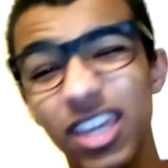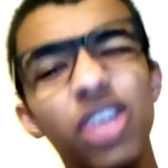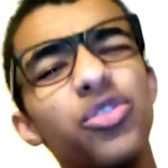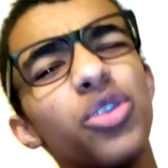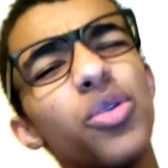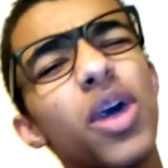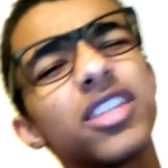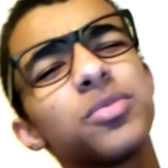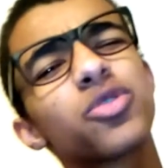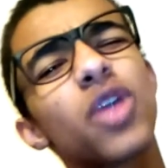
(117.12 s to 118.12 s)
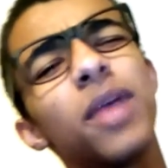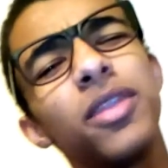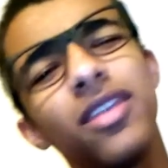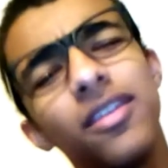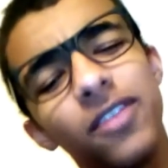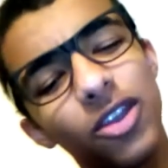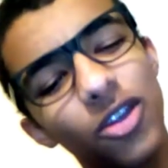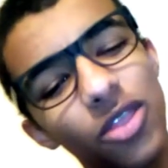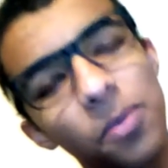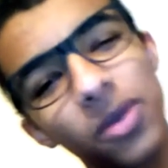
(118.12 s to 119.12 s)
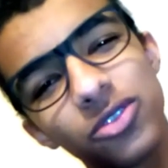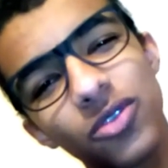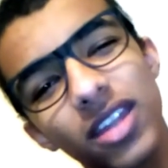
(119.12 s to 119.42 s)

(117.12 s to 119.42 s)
Thank you if you are subscribed, and if you're not, the button's